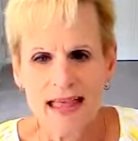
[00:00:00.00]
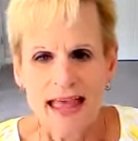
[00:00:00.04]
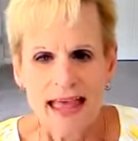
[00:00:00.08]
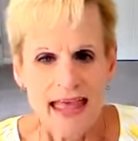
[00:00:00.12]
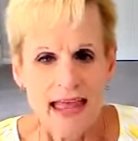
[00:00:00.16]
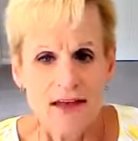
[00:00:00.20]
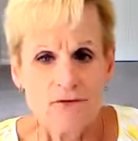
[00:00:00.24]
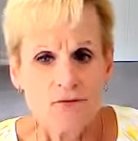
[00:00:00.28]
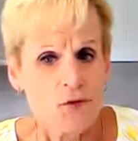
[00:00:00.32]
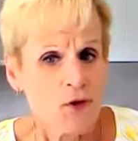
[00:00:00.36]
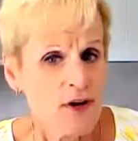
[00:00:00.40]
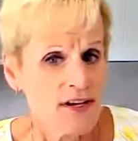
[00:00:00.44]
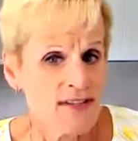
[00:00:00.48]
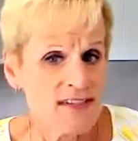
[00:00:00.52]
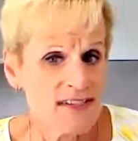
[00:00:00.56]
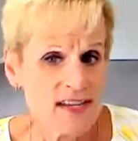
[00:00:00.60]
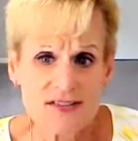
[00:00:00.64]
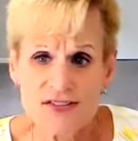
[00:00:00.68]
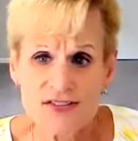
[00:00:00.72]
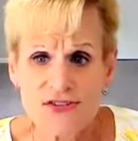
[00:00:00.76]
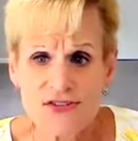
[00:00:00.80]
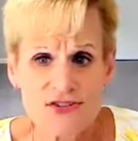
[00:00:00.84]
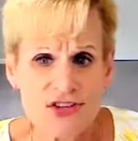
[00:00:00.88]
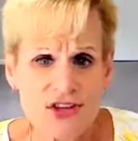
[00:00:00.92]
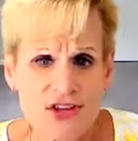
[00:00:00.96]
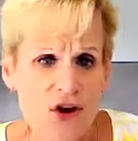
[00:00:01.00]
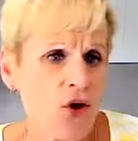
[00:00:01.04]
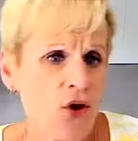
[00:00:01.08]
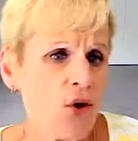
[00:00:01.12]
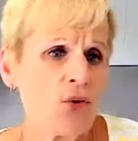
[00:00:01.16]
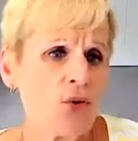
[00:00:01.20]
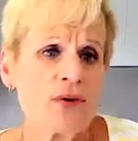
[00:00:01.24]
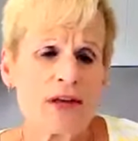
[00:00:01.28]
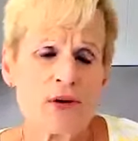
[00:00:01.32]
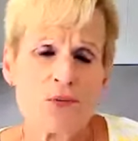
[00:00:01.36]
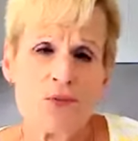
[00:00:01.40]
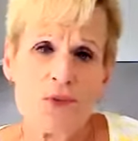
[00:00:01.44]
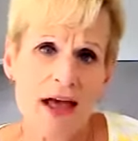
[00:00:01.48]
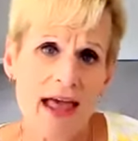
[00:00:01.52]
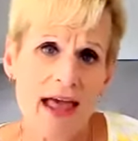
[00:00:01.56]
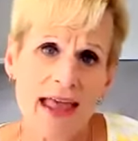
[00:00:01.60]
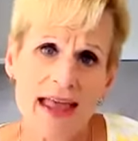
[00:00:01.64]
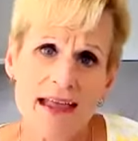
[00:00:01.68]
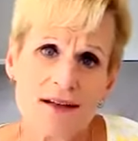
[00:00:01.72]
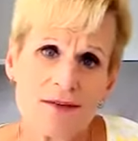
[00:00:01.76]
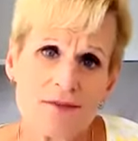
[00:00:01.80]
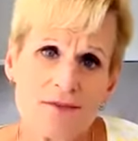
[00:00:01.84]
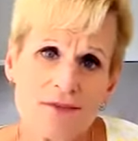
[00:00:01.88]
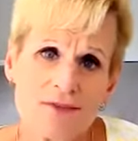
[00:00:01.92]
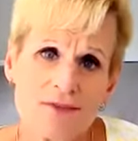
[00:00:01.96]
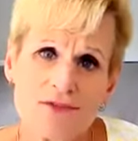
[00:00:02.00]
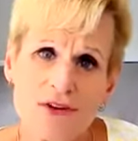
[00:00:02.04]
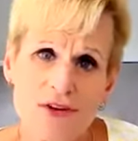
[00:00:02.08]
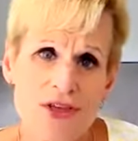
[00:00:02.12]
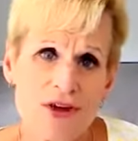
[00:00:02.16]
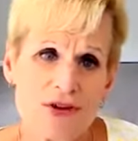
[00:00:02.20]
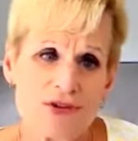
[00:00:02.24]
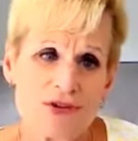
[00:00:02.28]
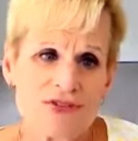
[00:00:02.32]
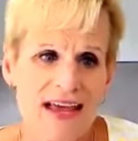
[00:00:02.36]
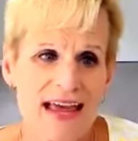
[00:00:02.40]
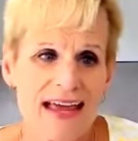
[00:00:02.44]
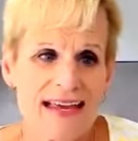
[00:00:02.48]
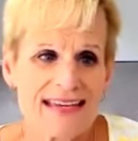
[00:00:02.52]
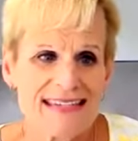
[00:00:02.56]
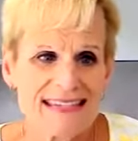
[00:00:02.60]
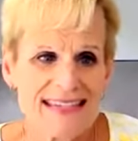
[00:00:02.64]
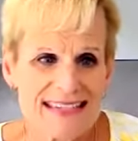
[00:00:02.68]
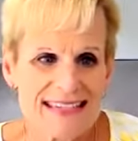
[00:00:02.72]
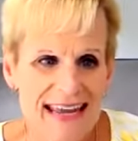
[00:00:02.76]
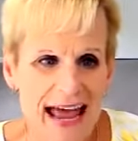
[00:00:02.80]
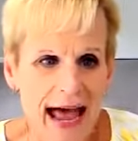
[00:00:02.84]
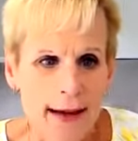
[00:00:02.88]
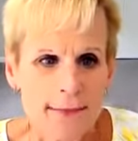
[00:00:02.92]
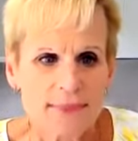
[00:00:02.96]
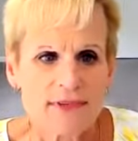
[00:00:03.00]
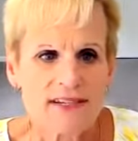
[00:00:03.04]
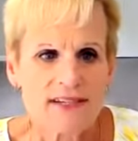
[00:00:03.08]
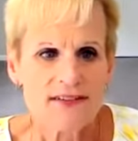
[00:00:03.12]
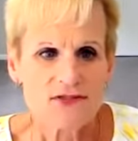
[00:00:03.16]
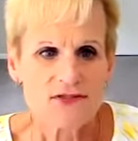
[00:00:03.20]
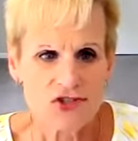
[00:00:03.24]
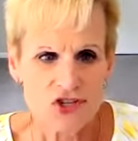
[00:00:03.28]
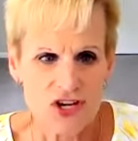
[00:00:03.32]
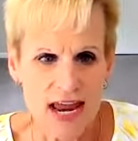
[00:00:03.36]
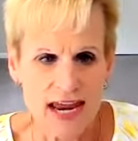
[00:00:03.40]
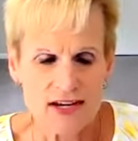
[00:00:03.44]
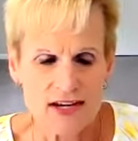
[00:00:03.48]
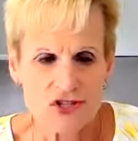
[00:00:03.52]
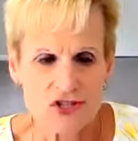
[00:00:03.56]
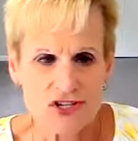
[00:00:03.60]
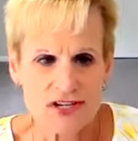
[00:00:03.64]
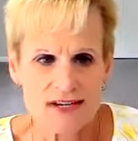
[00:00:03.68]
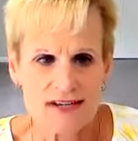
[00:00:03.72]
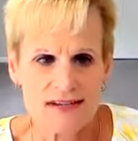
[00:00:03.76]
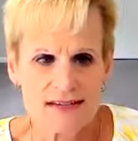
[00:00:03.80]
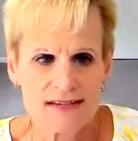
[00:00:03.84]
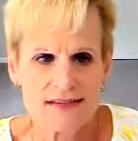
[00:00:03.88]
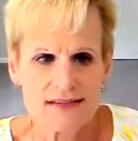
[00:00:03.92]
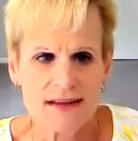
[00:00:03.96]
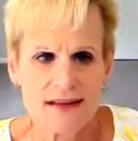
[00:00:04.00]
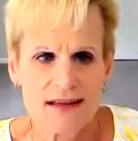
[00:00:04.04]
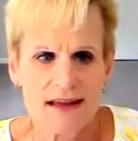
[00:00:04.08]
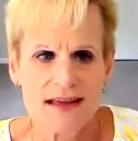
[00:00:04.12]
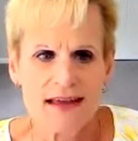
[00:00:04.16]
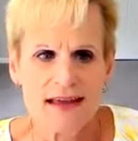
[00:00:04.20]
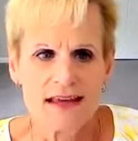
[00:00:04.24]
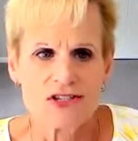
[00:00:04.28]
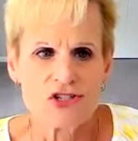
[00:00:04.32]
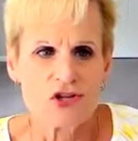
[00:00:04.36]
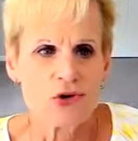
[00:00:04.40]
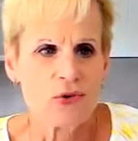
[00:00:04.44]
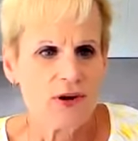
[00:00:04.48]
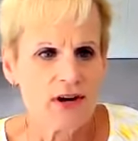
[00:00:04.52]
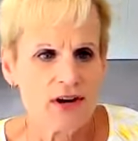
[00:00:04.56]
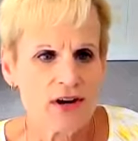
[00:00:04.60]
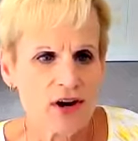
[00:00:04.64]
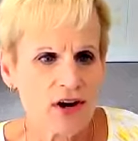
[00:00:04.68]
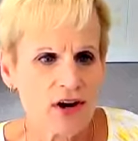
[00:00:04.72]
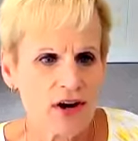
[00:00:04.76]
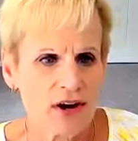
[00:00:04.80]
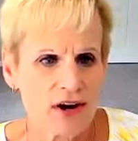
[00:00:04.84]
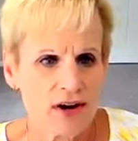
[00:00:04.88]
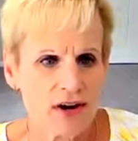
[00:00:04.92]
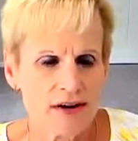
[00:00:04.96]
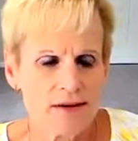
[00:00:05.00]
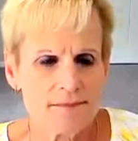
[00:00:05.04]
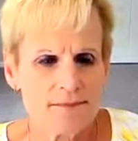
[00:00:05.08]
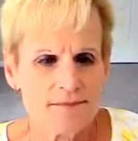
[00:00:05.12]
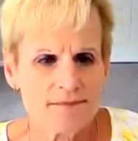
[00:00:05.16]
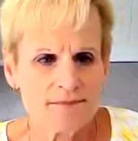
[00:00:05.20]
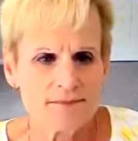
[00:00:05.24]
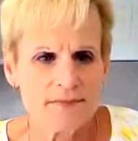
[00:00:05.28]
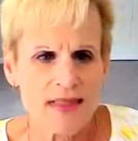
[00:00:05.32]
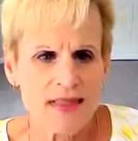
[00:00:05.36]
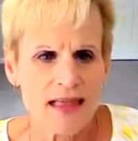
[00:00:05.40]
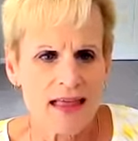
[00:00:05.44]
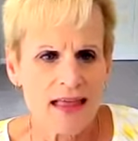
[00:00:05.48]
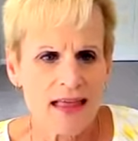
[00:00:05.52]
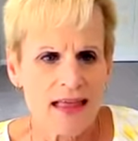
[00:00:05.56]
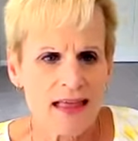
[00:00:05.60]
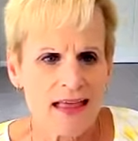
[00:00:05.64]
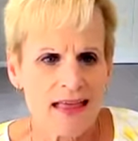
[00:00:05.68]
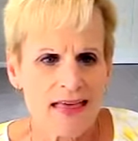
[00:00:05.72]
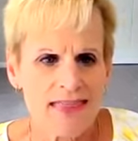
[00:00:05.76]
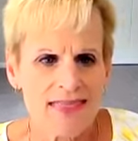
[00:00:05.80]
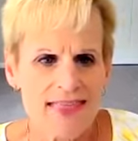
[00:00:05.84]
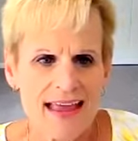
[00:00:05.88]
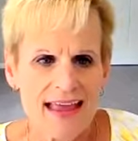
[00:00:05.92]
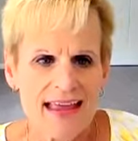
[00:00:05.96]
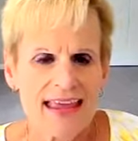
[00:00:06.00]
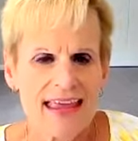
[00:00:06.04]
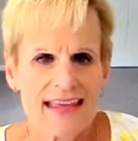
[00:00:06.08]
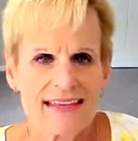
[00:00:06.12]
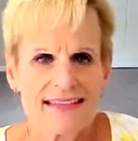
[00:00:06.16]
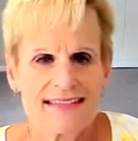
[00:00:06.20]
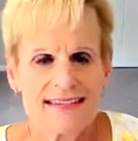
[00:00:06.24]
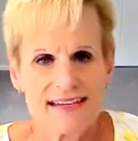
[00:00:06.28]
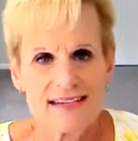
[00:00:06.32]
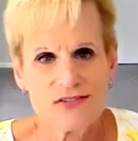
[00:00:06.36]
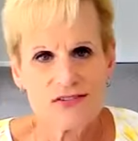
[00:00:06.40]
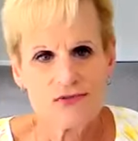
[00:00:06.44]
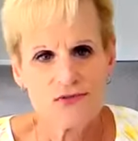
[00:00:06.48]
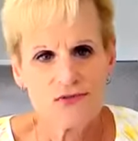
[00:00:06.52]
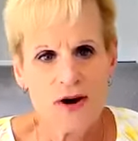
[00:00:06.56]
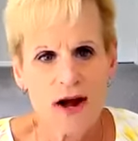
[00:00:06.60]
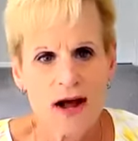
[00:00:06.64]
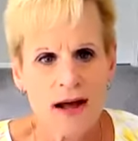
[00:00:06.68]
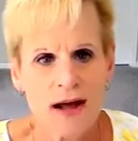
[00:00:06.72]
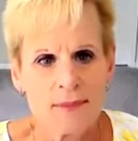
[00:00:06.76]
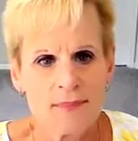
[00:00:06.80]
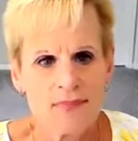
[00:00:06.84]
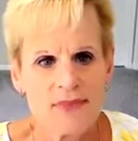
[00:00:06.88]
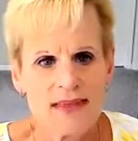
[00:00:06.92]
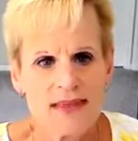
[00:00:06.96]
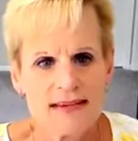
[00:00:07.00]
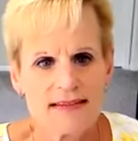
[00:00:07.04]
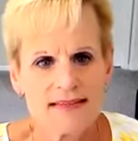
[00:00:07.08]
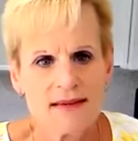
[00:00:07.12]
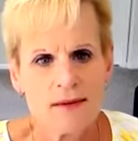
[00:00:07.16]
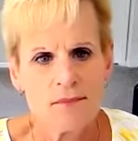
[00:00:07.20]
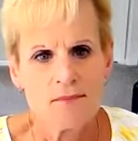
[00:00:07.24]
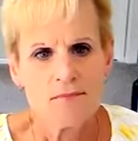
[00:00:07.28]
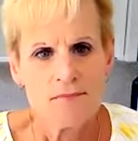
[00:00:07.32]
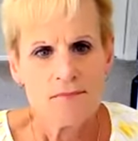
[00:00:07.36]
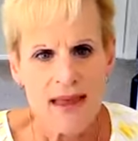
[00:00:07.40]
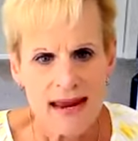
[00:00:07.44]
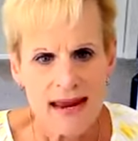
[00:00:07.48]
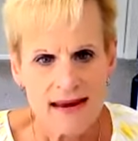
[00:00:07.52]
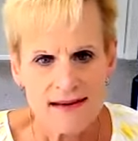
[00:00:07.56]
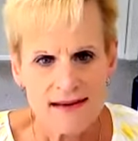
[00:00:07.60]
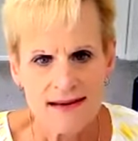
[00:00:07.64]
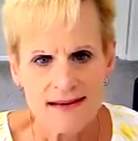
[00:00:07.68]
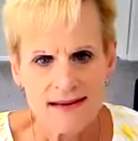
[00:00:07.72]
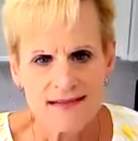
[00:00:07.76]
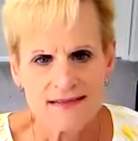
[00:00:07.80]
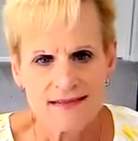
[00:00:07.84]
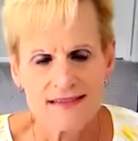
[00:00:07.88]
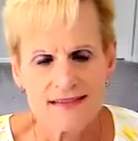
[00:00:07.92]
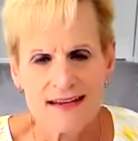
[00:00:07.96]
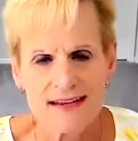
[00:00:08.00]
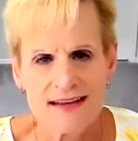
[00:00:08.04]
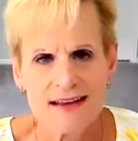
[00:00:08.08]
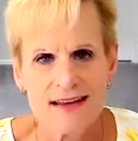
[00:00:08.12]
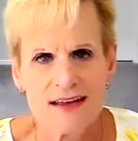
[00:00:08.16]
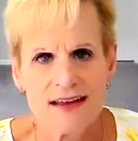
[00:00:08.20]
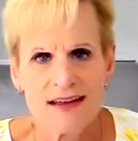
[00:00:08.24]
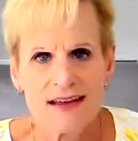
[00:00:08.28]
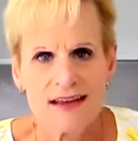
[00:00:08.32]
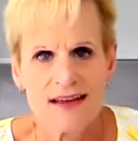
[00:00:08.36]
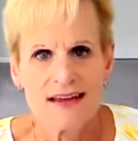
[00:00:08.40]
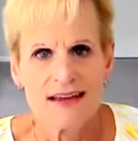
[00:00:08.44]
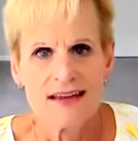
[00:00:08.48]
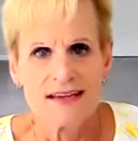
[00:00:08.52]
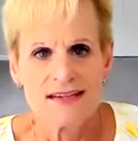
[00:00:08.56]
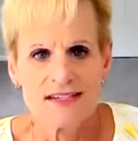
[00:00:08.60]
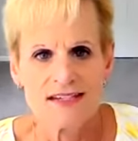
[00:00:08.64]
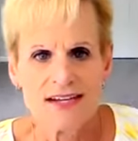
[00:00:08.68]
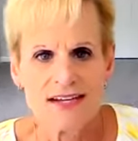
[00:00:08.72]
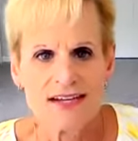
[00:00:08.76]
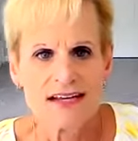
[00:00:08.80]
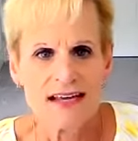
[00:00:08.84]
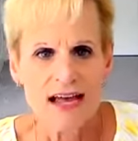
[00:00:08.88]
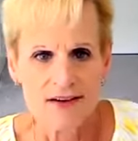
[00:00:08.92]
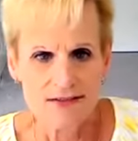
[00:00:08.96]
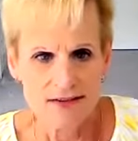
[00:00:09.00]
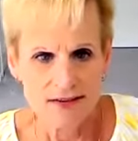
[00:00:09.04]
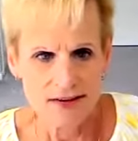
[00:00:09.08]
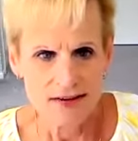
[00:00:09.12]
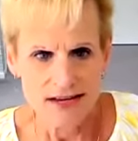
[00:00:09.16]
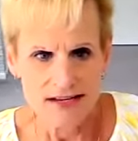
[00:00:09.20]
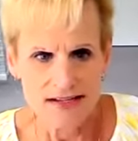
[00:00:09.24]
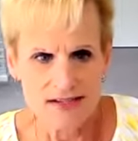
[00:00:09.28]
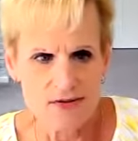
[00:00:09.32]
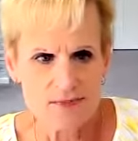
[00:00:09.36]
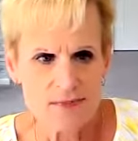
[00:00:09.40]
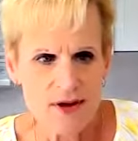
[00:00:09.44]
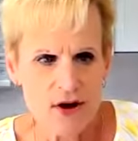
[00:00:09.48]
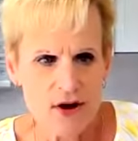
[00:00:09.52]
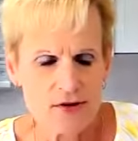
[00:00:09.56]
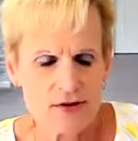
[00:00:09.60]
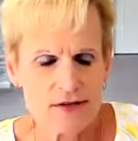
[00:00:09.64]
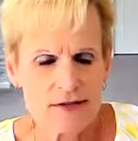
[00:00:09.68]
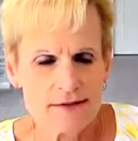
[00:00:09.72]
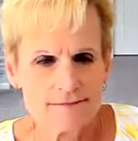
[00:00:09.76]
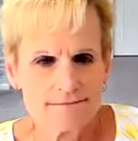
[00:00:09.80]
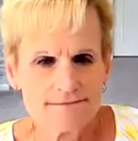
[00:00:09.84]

And friends, this is the only way for those adaptive changes to occur that gets us from this maintenance to governance mode.